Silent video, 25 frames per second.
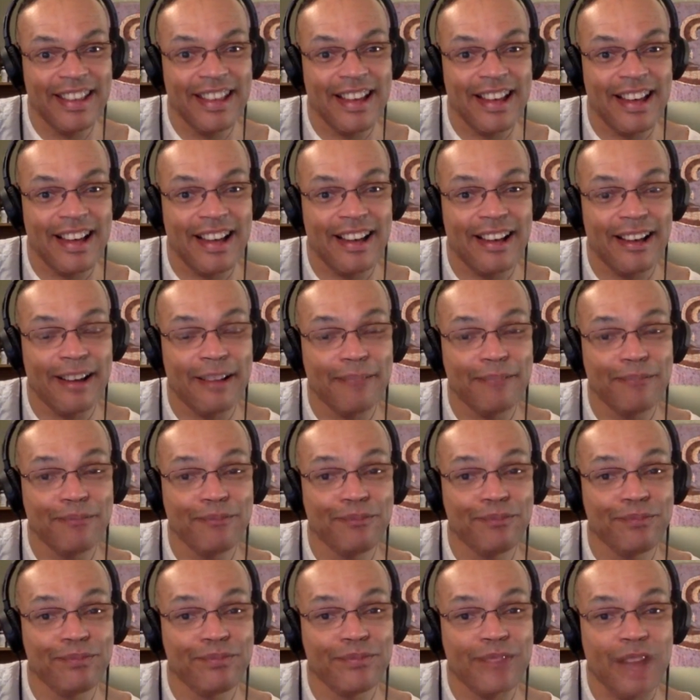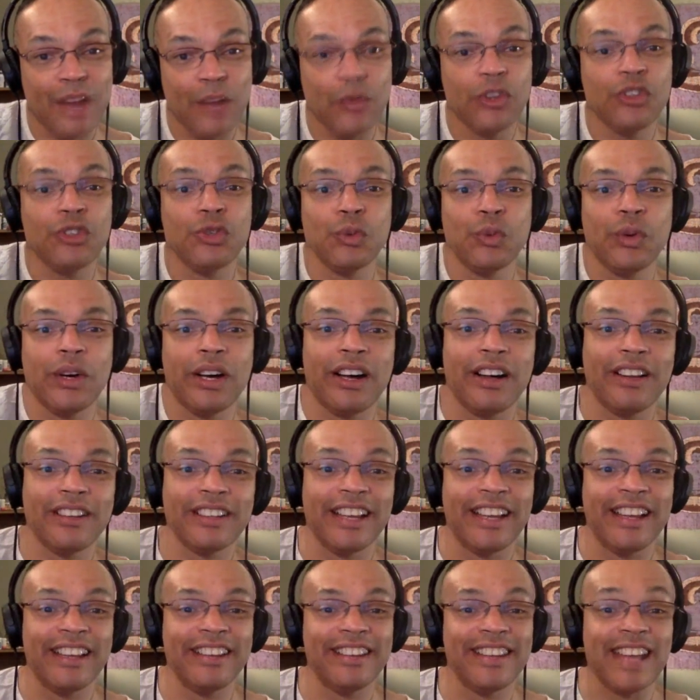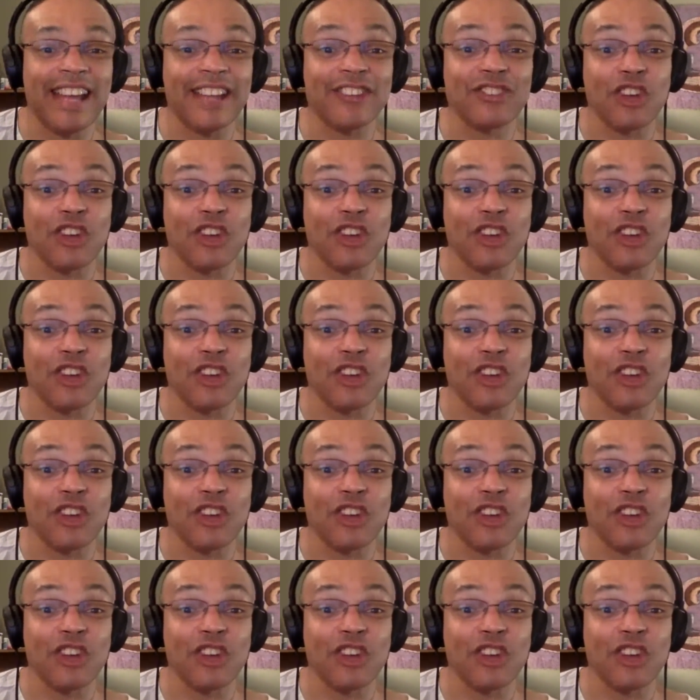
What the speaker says: I wish you well, and that's